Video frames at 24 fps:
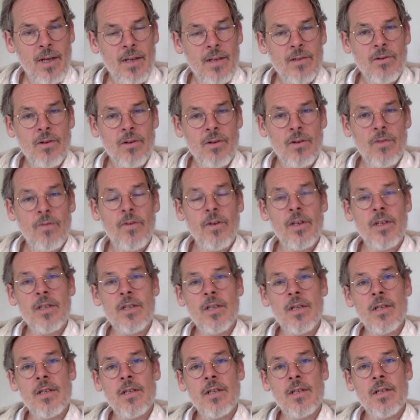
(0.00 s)
So I'll finish
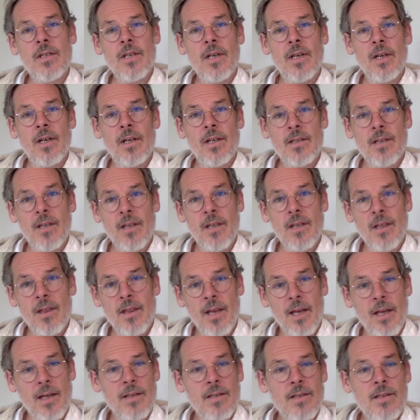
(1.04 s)
this and I'll say
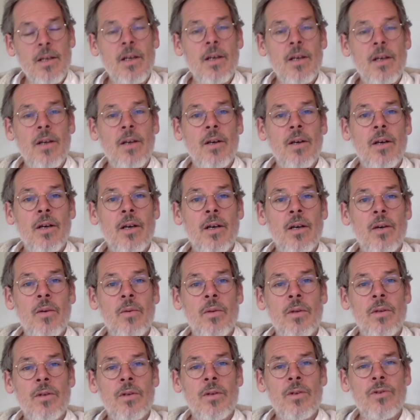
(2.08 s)
thanks uh,
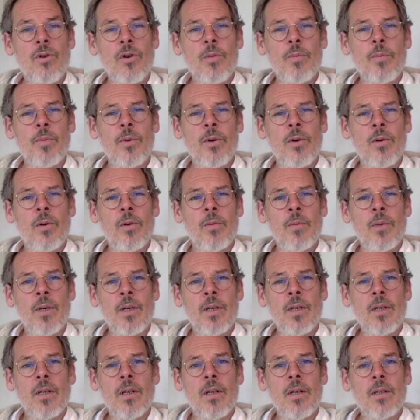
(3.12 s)
with a short poem
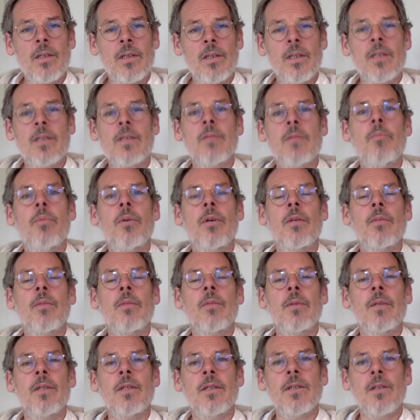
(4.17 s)
called A
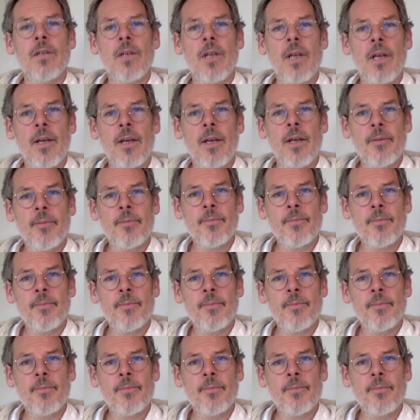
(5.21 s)
Suburban Sunday.